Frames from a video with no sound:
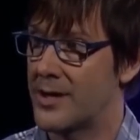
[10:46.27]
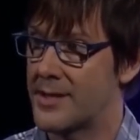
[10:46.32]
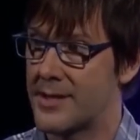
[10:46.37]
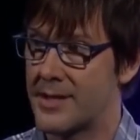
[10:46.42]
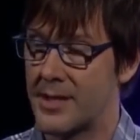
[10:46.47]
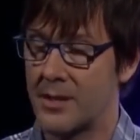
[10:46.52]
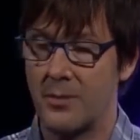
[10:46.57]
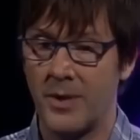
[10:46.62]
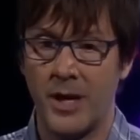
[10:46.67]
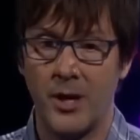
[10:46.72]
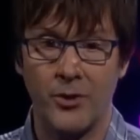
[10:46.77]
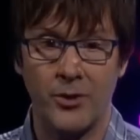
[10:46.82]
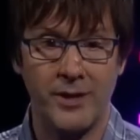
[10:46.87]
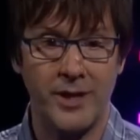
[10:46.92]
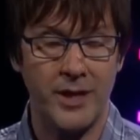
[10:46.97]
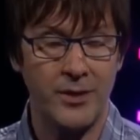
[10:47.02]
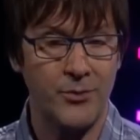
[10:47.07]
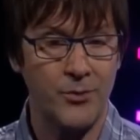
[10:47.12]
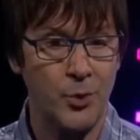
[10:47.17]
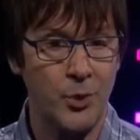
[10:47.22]
It also
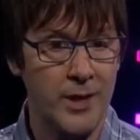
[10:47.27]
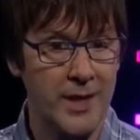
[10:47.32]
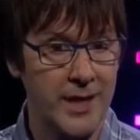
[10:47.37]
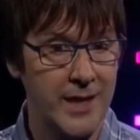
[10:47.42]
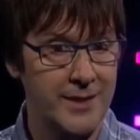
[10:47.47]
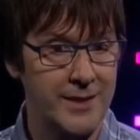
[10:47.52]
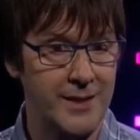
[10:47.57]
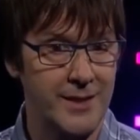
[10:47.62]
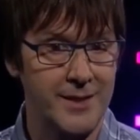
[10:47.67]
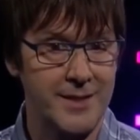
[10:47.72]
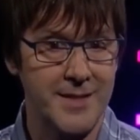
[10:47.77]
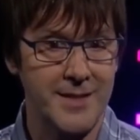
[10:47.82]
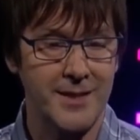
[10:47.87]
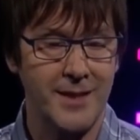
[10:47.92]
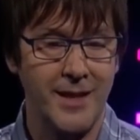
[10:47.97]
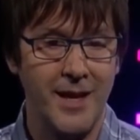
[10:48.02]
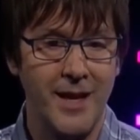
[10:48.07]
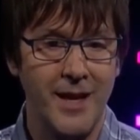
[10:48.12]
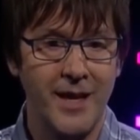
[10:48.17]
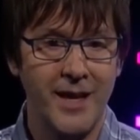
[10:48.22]
leaked a little bit
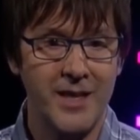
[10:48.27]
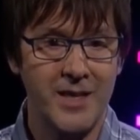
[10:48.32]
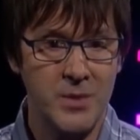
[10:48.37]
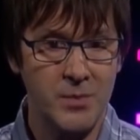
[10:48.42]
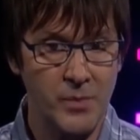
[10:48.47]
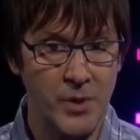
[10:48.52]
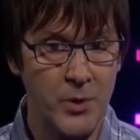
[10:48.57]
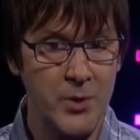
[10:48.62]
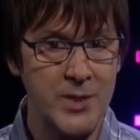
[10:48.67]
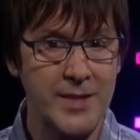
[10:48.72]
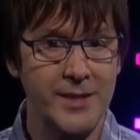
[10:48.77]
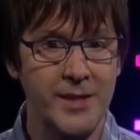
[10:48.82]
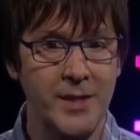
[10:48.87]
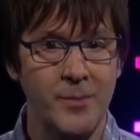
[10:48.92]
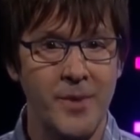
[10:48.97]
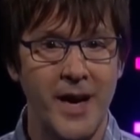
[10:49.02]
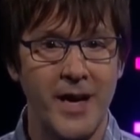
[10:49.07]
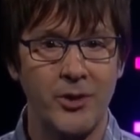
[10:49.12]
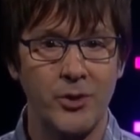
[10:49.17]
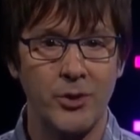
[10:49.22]
about the Xbox
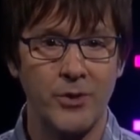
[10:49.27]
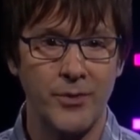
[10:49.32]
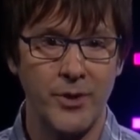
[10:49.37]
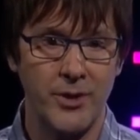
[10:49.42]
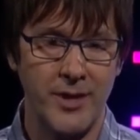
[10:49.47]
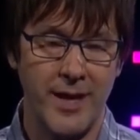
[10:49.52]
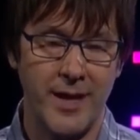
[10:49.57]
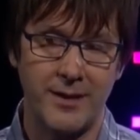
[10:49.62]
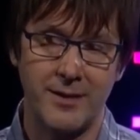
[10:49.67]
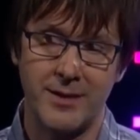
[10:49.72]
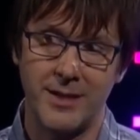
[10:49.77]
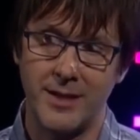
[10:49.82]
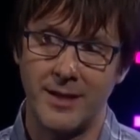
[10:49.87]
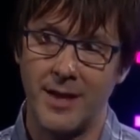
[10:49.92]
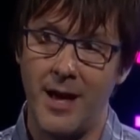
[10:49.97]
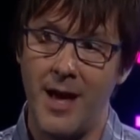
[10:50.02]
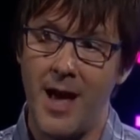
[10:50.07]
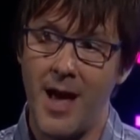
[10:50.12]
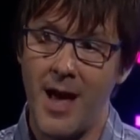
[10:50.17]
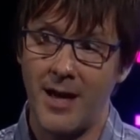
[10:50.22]
Series, which I believe that
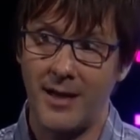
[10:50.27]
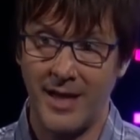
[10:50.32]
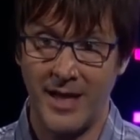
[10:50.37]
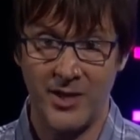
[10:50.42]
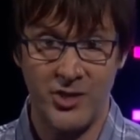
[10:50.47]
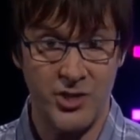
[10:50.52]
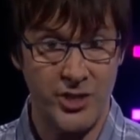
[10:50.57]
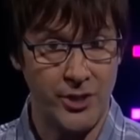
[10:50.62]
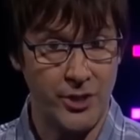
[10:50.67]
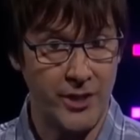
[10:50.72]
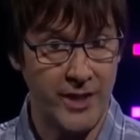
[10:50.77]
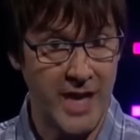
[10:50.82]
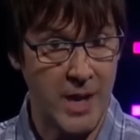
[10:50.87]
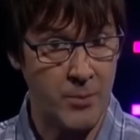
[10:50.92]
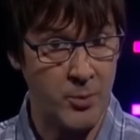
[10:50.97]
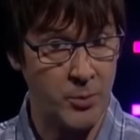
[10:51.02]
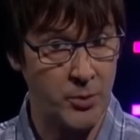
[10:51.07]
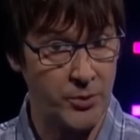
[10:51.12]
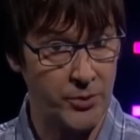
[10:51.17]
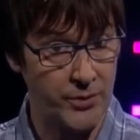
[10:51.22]
also turned out to be
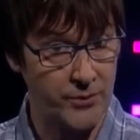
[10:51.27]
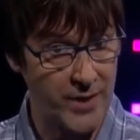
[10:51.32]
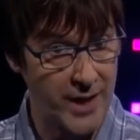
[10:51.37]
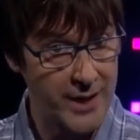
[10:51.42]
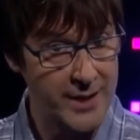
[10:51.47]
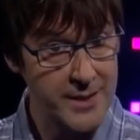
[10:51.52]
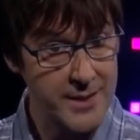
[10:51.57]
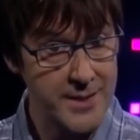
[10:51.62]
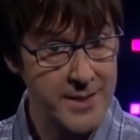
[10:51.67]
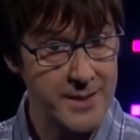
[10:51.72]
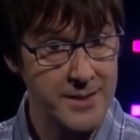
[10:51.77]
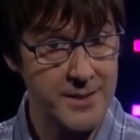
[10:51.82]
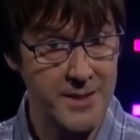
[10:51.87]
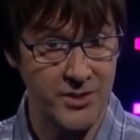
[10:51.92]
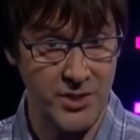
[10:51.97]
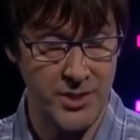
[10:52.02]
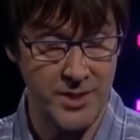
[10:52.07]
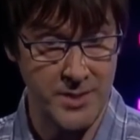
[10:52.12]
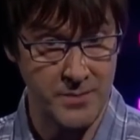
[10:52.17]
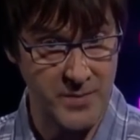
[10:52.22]
correct. So it creates
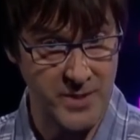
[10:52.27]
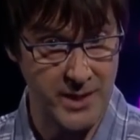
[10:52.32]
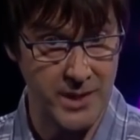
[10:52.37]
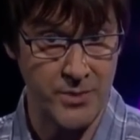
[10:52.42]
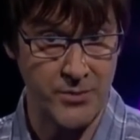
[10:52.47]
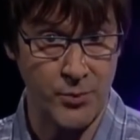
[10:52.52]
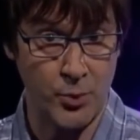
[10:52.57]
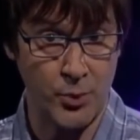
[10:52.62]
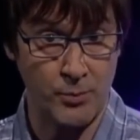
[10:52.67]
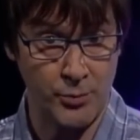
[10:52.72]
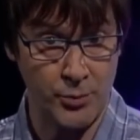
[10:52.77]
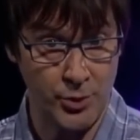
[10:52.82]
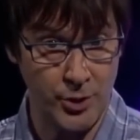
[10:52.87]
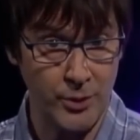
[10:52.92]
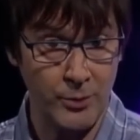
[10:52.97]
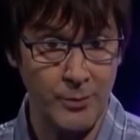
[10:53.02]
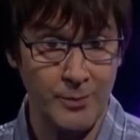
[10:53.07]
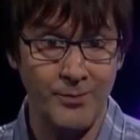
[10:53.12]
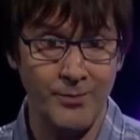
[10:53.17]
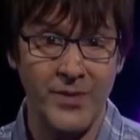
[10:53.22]
this
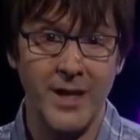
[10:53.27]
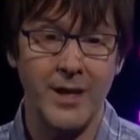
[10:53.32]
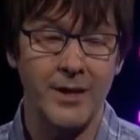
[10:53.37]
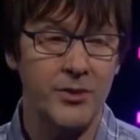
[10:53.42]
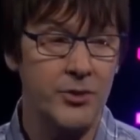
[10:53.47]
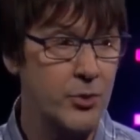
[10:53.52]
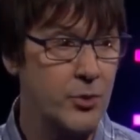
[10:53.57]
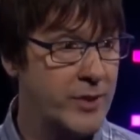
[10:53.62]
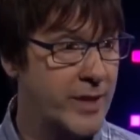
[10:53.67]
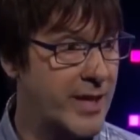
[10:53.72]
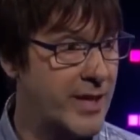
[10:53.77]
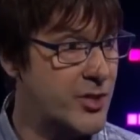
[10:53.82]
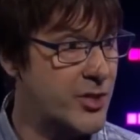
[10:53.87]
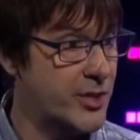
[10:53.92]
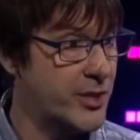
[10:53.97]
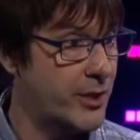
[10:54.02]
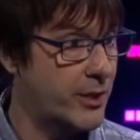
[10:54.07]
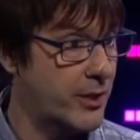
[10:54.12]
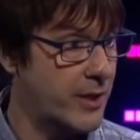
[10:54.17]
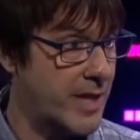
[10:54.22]
really, really
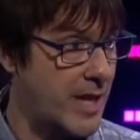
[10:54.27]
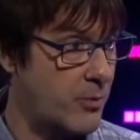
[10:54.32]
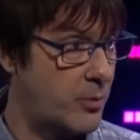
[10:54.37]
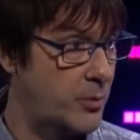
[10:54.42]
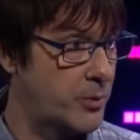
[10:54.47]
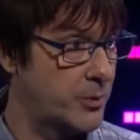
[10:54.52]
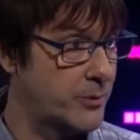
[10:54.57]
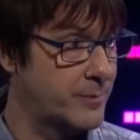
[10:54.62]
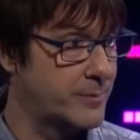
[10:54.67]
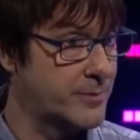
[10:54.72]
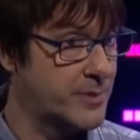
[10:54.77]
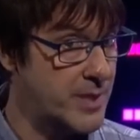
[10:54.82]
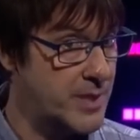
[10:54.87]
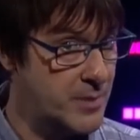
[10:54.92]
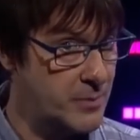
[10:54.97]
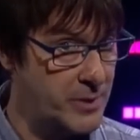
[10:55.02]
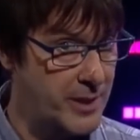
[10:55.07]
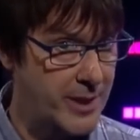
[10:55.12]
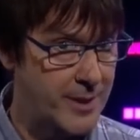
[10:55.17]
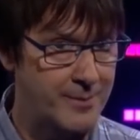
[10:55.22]
interesting conversation. And
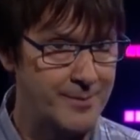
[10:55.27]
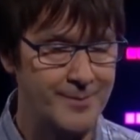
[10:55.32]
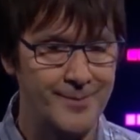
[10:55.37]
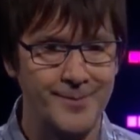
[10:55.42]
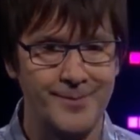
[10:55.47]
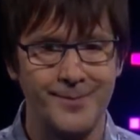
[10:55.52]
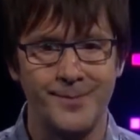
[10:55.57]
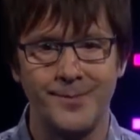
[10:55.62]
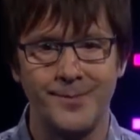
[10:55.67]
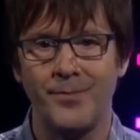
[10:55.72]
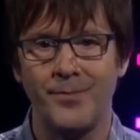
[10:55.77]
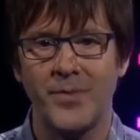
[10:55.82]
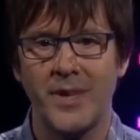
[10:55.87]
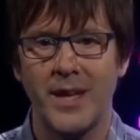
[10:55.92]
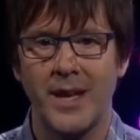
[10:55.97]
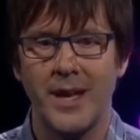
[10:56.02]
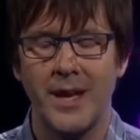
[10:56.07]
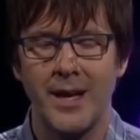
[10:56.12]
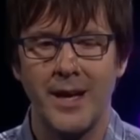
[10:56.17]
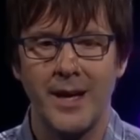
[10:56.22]
this is just
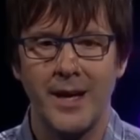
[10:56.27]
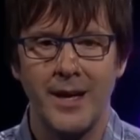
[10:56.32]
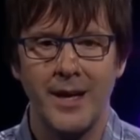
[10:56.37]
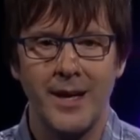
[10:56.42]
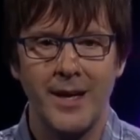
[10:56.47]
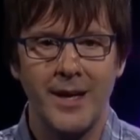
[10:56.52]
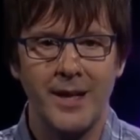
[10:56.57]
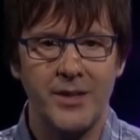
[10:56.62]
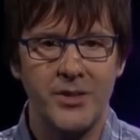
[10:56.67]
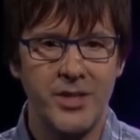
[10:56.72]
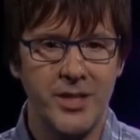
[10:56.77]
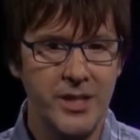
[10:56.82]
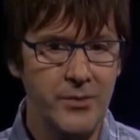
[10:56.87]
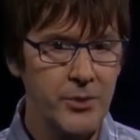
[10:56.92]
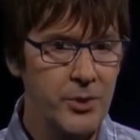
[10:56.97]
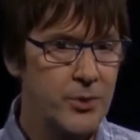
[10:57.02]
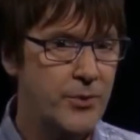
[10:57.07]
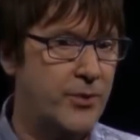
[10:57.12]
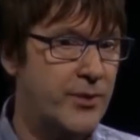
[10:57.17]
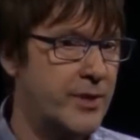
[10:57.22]
why I'm talking
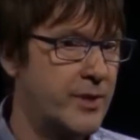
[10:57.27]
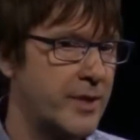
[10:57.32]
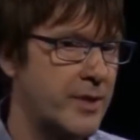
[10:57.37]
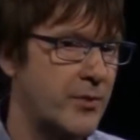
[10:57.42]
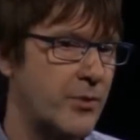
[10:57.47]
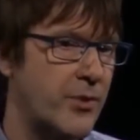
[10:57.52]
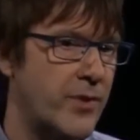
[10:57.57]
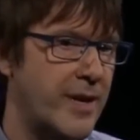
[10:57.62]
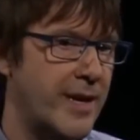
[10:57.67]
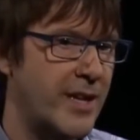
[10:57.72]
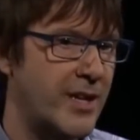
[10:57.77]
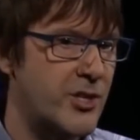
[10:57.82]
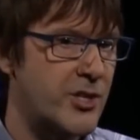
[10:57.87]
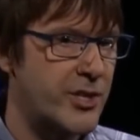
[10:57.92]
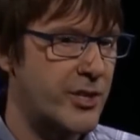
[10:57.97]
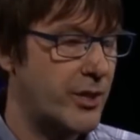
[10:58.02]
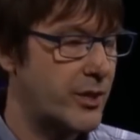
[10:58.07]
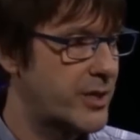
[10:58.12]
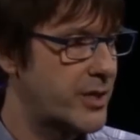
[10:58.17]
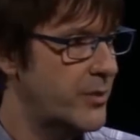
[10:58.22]
about it in
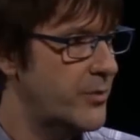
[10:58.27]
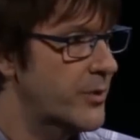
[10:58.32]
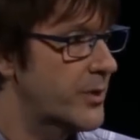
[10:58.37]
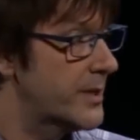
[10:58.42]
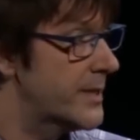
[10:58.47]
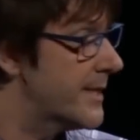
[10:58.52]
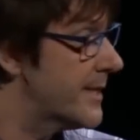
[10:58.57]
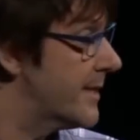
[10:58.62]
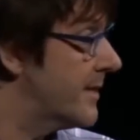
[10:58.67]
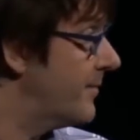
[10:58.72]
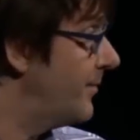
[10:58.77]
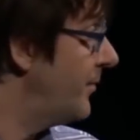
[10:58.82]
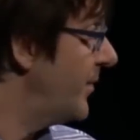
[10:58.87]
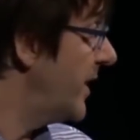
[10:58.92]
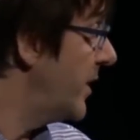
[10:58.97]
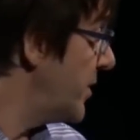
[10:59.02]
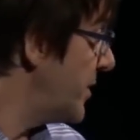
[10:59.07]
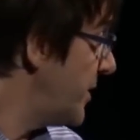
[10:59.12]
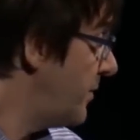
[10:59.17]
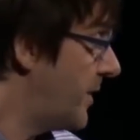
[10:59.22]
general, is because it's